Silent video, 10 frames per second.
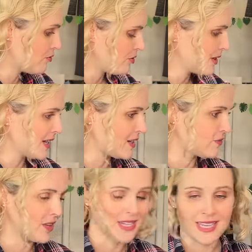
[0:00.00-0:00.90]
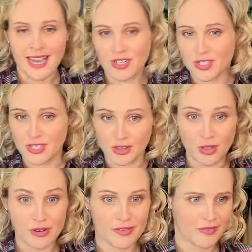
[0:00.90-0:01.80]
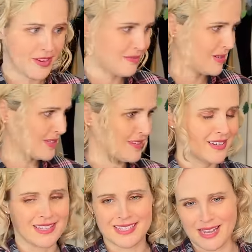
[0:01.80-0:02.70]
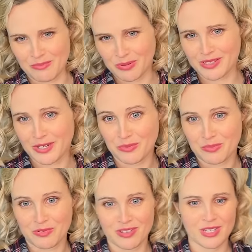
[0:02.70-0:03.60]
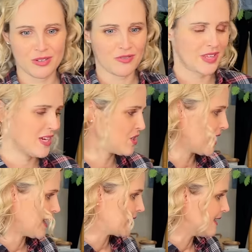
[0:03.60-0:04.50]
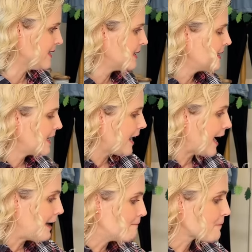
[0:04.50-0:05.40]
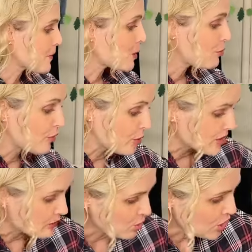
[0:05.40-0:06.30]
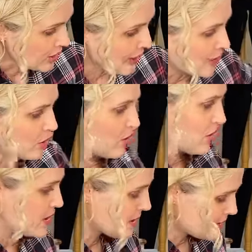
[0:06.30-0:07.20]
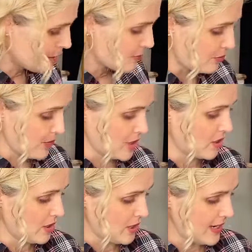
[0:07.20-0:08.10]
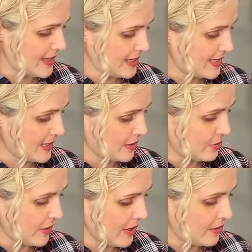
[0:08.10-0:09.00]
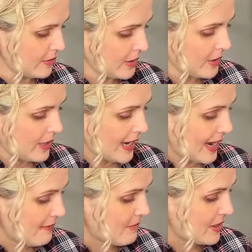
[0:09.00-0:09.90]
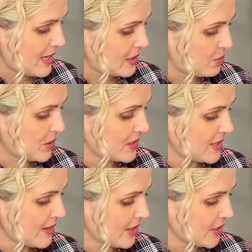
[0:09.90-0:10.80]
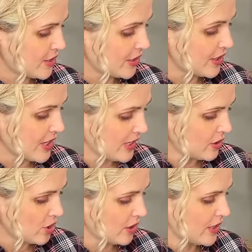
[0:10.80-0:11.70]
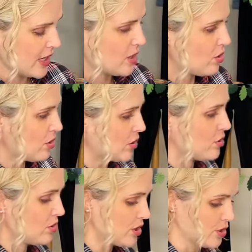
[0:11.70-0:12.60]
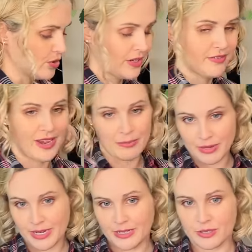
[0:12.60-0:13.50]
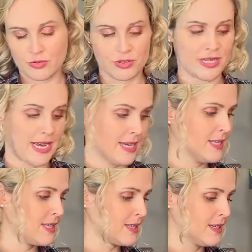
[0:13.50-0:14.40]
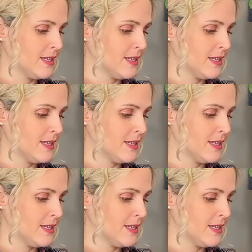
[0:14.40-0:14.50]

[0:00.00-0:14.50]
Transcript: really nice for this, actually a lot of the fabrics that are in the sample sale would be really good for that jacket. We've got some chunky cords, some of which are in the sale as well. This one is the Hunter Green chunky cotton corduroy fabric. It's really nice.